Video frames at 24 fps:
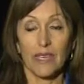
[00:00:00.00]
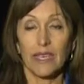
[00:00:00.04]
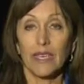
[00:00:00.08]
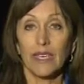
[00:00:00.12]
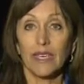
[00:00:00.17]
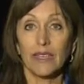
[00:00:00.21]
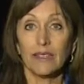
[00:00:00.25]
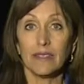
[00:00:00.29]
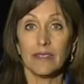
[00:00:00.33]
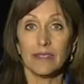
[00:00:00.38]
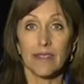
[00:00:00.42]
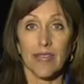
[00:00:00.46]

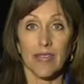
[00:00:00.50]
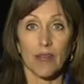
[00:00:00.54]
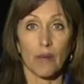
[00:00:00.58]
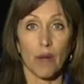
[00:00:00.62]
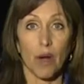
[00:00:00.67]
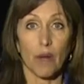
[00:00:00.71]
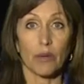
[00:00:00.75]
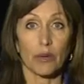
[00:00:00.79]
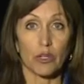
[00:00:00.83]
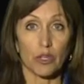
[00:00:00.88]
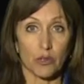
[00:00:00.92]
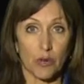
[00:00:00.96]
In Santa
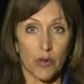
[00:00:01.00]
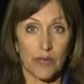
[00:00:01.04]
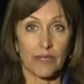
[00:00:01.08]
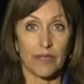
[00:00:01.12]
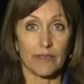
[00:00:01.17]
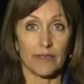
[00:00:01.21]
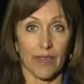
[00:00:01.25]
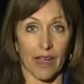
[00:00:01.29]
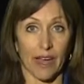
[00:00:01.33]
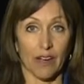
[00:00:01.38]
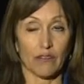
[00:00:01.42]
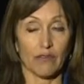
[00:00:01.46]
Barbara,
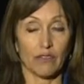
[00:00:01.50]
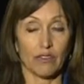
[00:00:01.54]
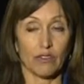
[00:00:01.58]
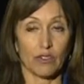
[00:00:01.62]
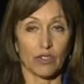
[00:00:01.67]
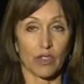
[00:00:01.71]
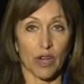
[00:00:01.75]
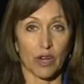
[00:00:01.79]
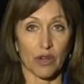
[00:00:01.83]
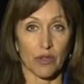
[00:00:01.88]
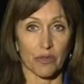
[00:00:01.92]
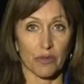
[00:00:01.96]
Tracy Lehr, News
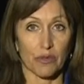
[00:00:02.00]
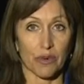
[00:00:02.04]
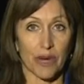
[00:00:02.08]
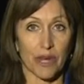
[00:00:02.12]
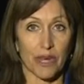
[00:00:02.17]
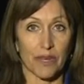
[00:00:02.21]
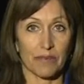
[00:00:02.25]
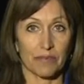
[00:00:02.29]
Channel 3.